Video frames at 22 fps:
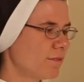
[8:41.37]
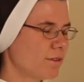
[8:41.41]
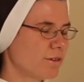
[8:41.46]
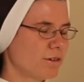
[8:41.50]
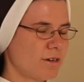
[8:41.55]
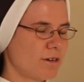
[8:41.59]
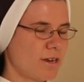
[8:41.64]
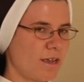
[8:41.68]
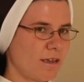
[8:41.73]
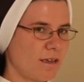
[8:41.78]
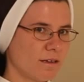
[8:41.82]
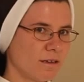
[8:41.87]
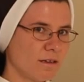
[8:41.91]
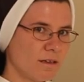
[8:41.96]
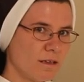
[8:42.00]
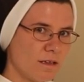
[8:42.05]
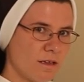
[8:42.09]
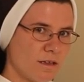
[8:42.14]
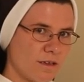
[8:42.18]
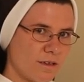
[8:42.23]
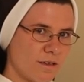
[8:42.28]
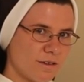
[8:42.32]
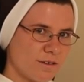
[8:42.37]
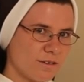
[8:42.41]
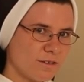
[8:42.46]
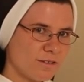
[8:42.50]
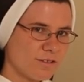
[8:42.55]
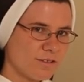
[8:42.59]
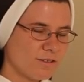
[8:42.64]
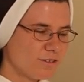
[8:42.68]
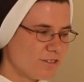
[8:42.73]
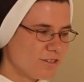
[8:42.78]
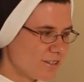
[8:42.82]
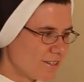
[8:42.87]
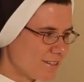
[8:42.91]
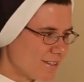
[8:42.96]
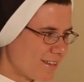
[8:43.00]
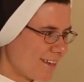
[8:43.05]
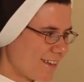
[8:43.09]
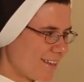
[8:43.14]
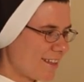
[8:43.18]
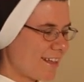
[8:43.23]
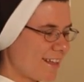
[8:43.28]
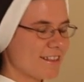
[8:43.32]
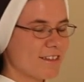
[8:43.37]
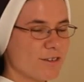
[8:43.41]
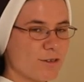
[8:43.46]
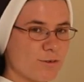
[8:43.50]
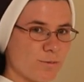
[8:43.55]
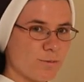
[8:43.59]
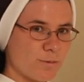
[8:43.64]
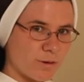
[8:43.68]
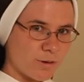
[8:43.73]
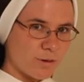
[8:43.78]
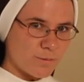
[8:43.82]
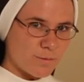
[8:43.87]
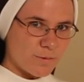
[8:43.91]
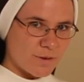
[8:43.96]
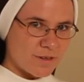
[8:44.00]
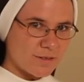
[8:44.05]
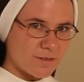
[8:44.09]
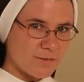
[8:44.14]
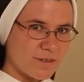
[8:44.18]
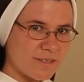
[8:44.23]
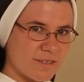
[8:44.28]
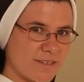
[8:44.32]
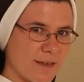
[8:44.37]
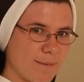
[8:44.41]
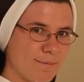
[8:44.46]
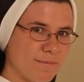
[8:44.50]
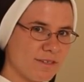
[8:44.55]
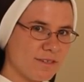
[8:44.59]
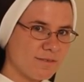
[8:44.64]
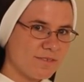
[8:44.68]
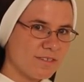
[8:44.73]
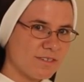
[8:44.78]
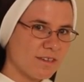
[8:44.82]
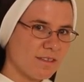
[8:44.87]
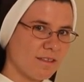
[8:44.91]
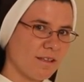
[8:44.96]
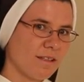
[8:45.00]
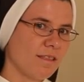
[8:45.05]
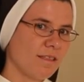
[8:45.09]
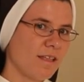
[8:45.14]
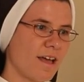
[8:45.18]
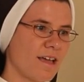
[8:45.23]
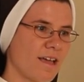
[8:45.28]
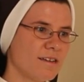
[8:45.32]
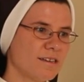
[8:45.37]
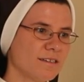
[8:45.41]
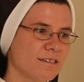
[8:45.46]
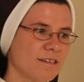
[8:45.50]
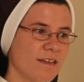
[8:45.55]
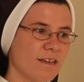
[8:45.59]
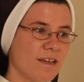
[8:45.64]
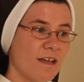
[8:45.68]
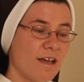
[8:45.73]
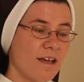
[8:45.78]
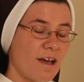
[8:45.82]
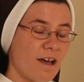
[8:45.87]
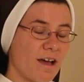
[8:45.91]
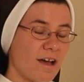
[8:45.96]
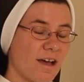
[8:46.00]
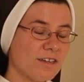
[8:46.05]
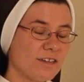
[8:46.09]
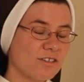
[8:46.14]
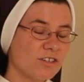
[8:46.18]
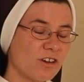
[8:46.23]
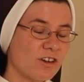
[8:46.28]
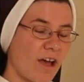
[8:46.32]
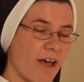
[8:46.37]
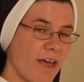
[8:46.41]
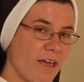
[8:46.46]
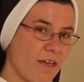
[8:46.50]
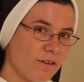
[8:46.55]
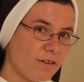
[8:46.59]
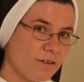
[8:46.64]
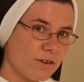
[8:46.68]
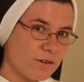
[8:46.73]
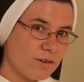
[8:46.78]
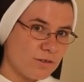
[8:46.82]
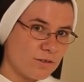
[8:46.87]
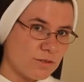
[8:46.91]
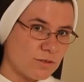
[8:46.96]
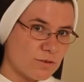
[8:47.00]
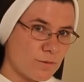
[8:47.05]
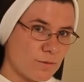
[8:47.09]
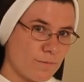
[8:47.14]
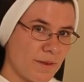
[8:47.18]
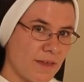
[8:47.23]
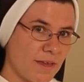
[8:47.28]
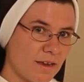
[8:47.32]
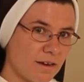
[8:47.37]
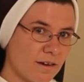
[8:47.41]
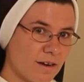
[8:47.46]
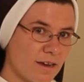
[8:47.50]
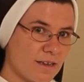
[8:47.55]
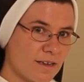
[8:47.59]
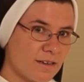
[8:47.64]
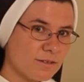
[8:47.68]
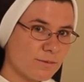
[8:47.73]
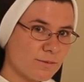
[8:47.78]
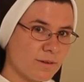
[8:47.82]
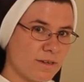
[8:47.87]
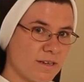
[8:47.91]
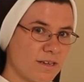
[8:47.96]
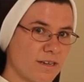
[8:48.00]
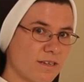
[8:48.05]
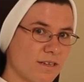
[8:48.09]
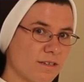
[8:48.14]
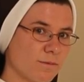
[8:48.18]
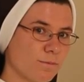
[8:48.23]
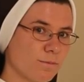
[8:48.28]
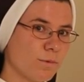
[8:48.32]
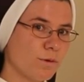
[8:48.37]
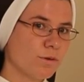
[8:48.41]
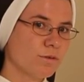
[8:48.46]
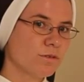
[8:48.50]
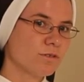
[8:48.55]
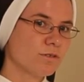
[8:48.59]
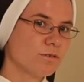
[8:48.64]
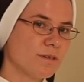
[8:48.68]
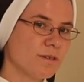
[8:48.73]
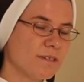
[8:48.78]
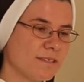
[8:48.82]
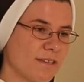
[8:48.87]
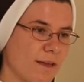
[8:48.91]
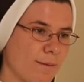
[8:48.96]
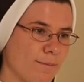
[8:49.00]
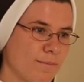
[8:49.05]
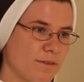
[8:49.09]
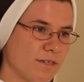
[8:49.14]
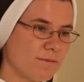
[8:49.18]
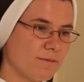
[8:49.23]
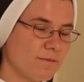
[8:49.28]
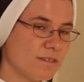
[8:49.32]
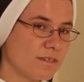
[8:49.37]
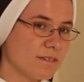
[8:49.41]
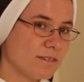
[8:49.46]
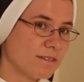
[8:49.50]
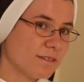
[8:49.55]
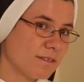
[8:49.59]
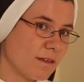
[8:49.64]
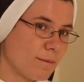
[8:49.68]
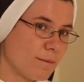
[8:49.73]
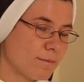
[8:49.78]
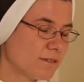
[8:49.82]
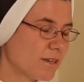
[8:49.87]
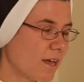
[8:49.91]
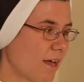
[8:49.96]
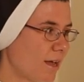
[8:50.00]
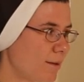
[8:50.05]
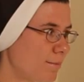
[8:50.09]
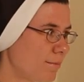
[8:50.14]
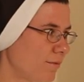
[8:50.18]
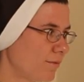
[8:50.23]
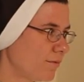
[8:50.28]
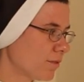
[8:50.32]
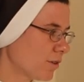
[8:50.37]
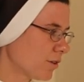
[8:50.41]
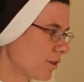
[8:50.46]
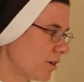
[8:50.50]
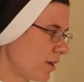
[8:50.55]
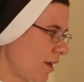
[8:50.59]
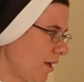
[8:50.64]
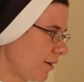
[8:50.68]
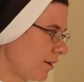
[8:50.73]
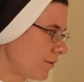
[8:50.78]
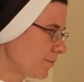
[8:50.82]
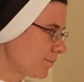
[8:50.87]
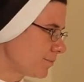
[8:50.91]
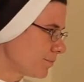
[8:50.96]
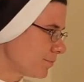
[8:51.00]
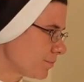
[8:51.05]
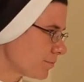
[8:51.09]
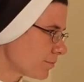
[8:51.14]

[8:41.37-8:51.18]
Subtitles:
learning. So just like that little worm was receptive to the light, a child goes through periods when it is most receptive to some type of learning.